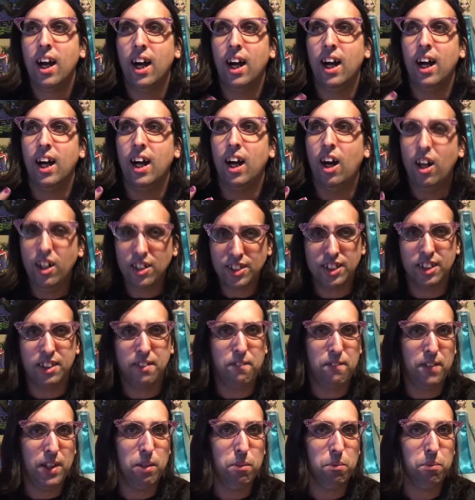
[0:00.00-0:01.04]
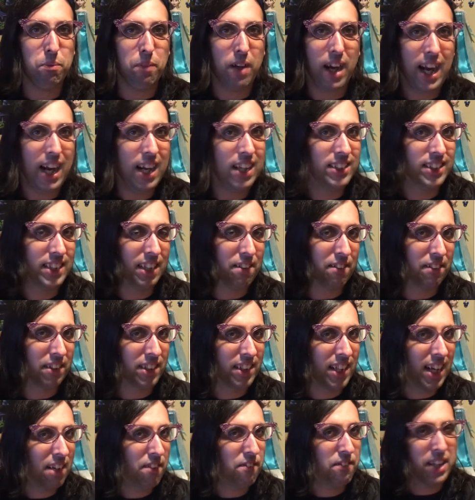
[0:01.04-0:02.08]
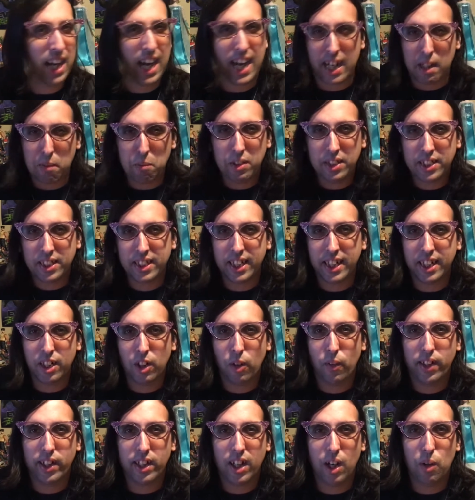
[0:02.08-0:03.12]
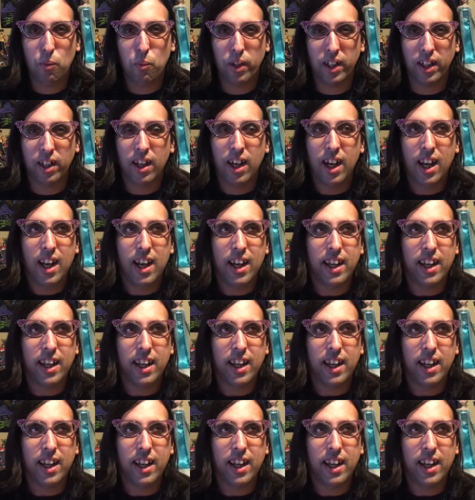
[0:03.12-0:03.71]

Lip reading: Also, the film has that kind of timeless thing going on where